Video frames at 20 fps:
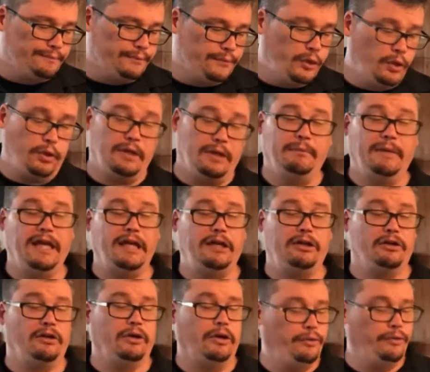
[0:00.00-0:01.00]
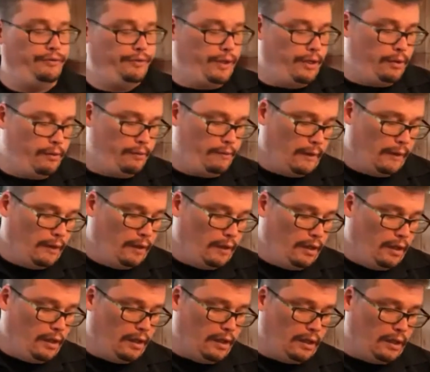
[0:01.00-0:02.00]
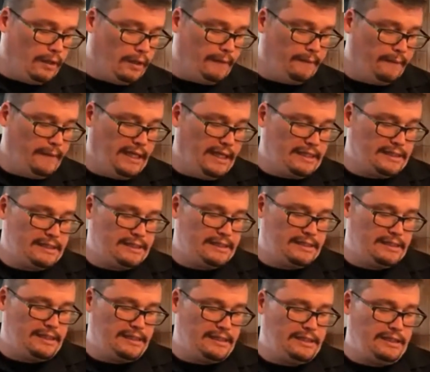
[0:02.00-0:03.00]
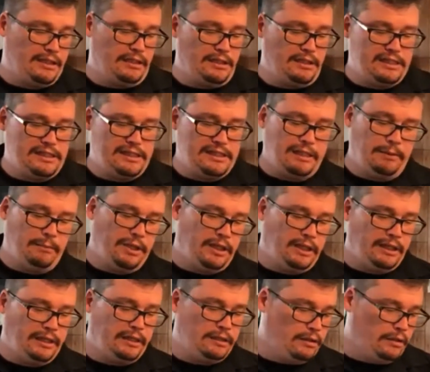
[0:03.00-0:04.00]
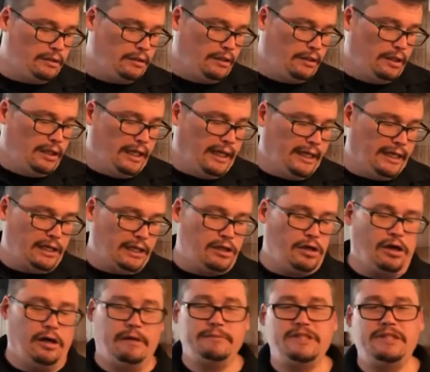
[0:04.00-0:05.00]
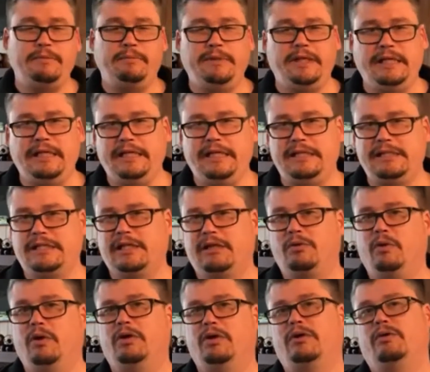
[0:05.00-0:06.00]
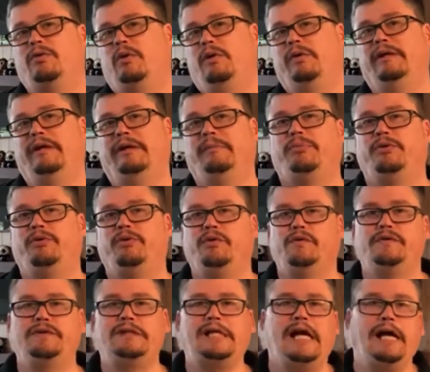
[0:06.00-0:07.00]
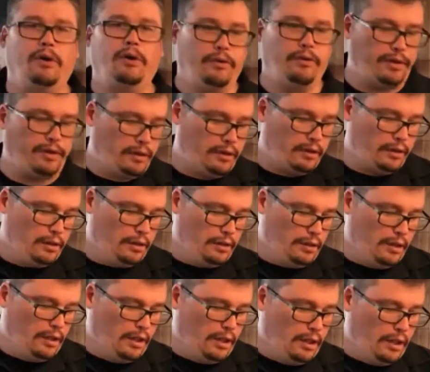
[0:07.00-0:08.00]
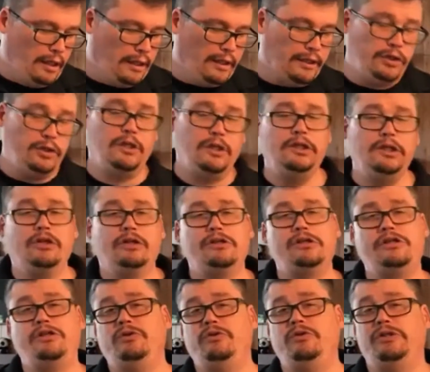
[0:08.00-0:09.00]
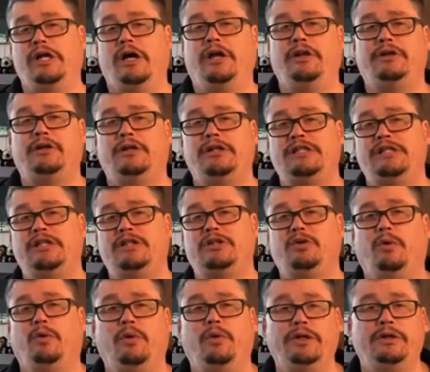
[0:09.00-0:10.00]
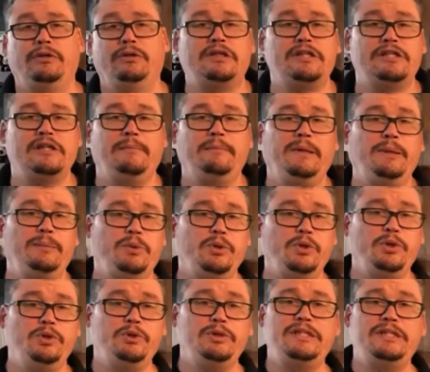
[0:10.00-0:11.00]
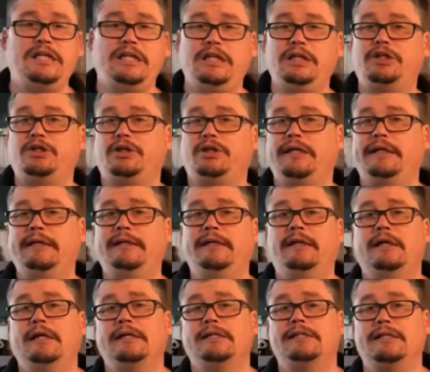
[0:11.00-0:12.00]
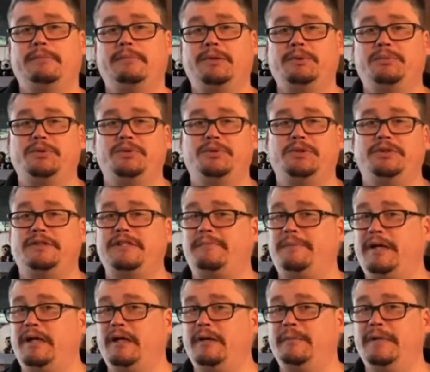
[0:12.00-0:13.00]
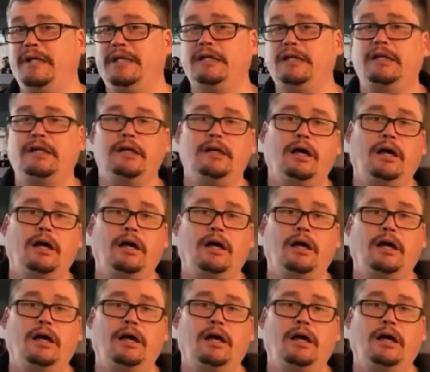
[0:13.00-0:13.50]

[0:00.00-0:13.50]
You can make your own, though. It's considered a stimulant, and it calms the bees and quote-unquote improves health. You can also use other essential oils. Some people use tea tree. Some people use spearmint.